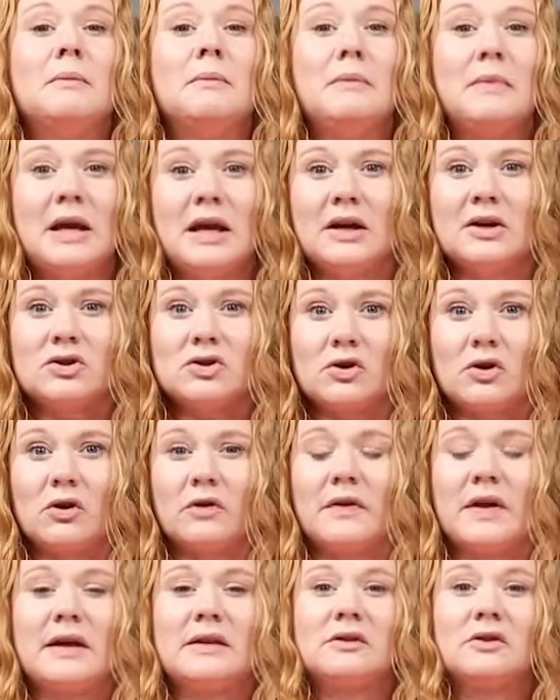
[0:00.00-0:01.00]
Make
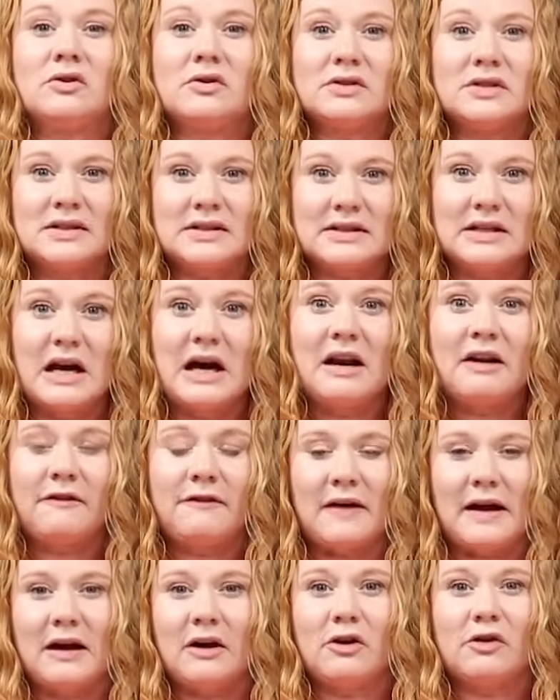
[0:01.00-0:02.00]
sure that there's not a
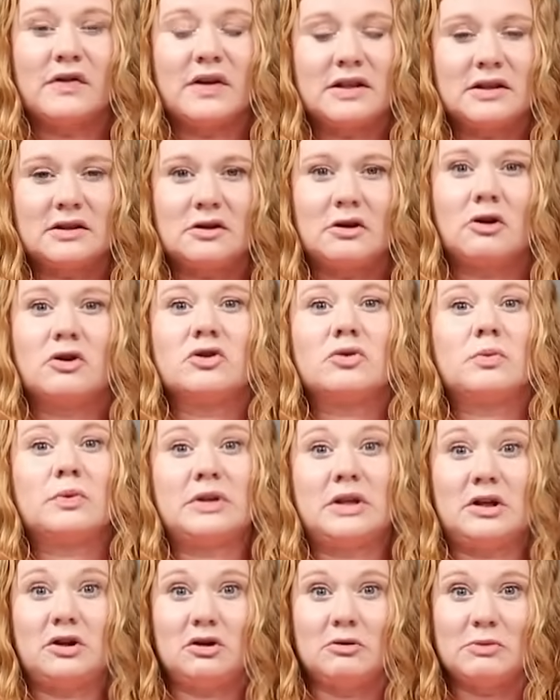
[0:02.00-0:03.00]
fire that starts
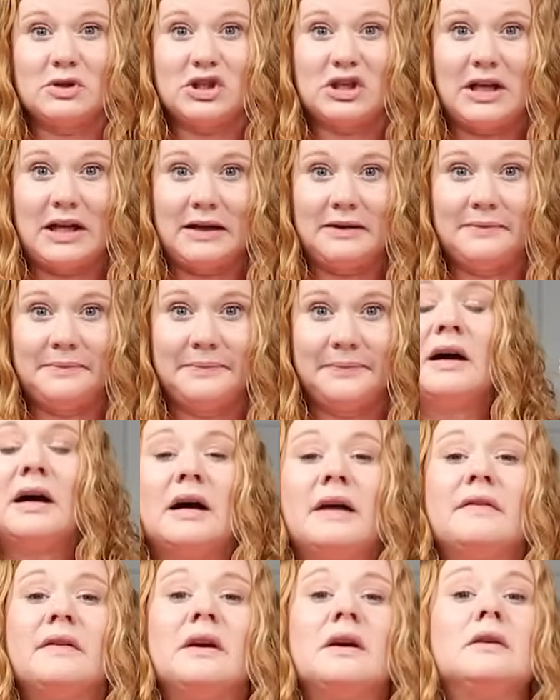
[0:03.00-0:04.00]
within your machine.
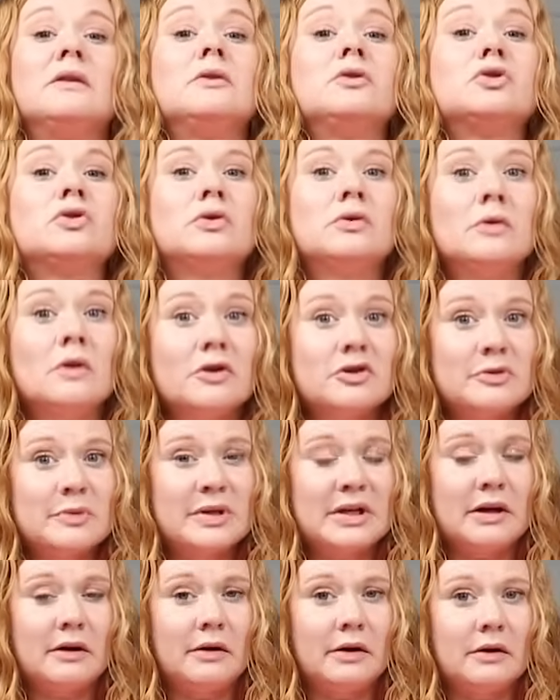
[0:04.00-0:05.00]
And then to those
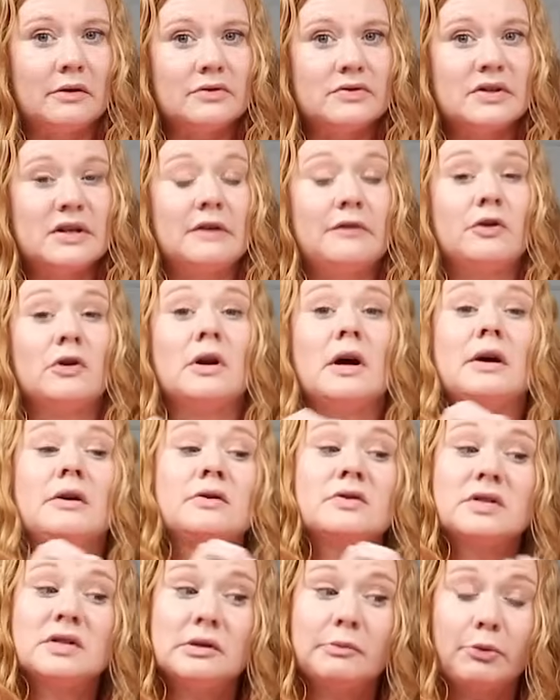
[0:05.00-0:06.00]
materials, if you're not
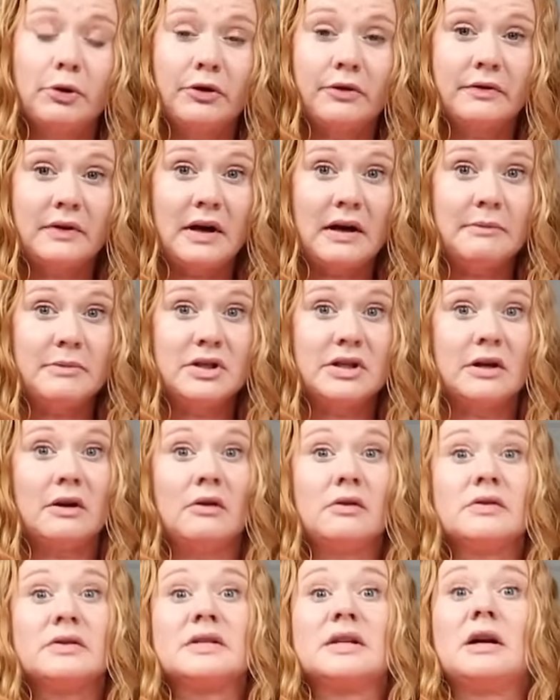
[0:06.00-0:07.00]
using the Proofgrade
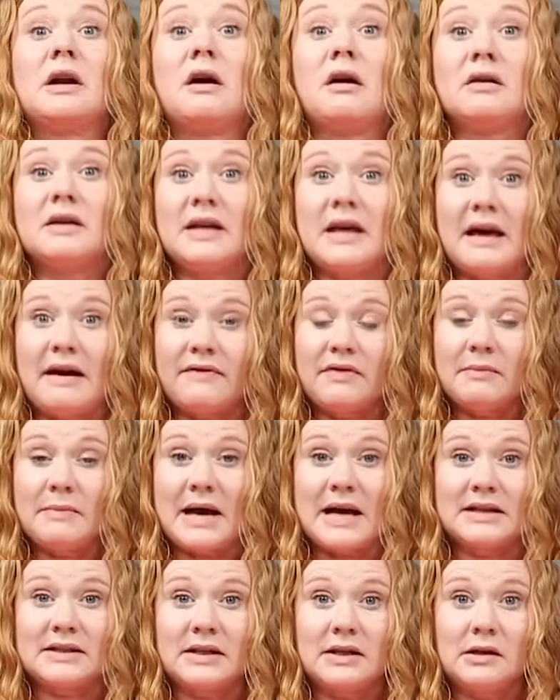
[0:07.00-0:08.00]
materials that already have the
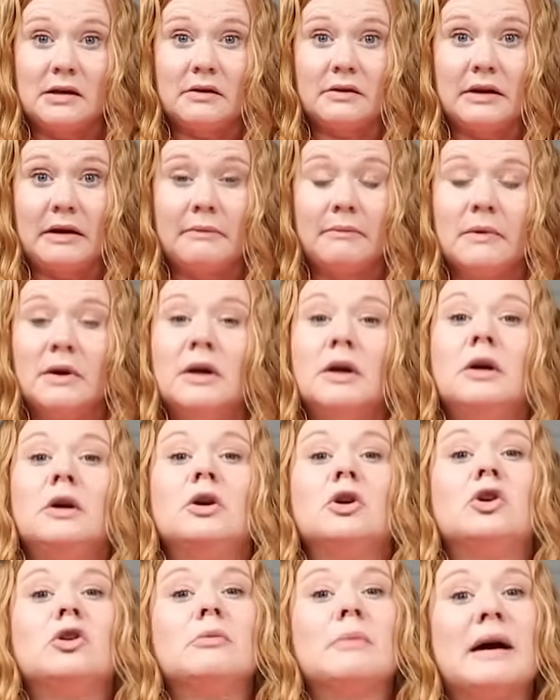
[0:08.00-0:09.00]
masking on them,
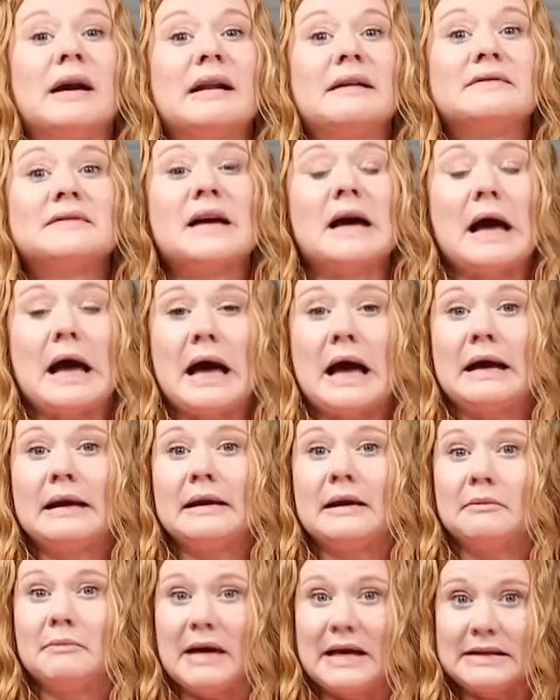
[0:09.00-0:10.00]
you might have to add
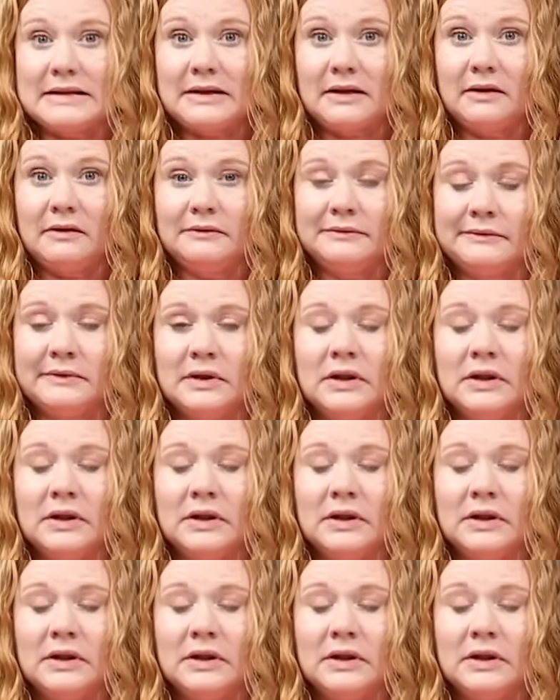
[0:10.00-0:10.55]
a masking.